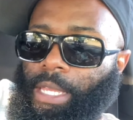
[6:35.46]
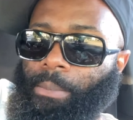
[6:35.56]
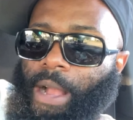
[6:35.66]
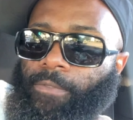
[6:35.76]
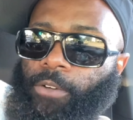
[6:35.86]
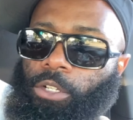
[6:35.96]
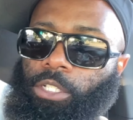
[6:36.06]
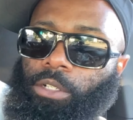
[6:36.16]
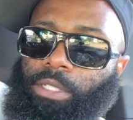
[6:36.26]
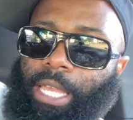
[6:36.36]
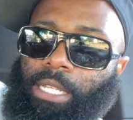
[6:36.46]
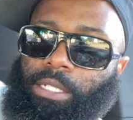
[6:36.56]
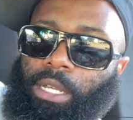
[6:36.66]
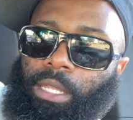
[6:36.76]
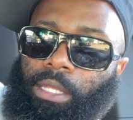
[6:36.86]
get my first little
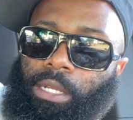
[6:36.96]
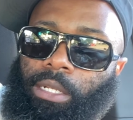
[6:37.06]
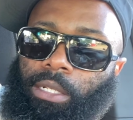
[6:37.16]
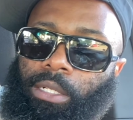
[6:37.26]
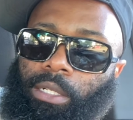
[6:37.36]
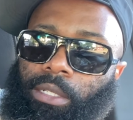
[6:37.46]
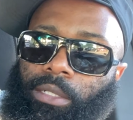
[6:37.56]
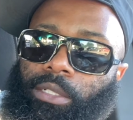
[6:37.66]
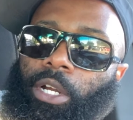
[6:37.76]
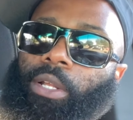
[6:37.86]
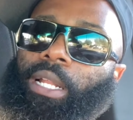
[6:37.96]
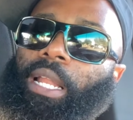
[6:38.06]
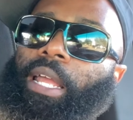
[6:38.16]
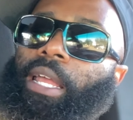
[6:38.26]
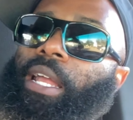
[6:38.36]
taste of the turkey
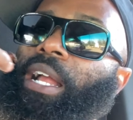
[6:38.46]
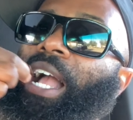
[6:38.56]
leg.